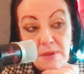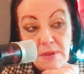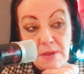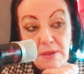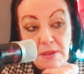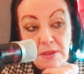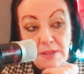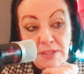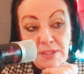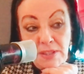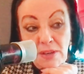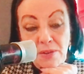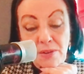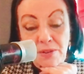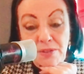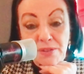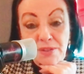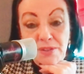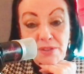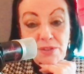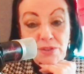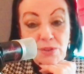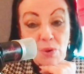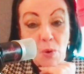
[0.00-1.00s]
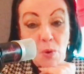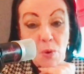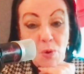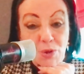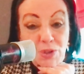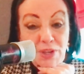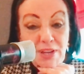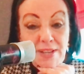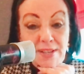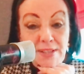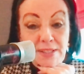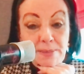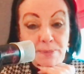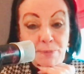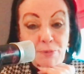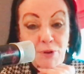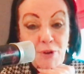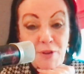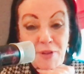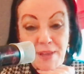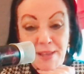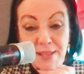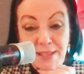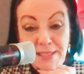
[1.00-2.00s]
Sons, daughters,
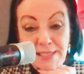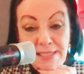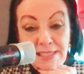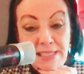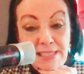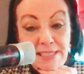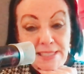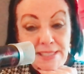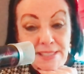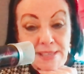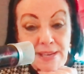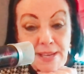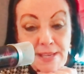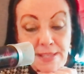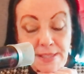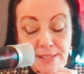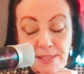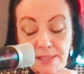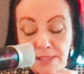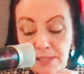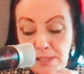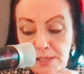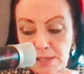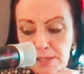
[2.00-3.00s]
brothers, sisters,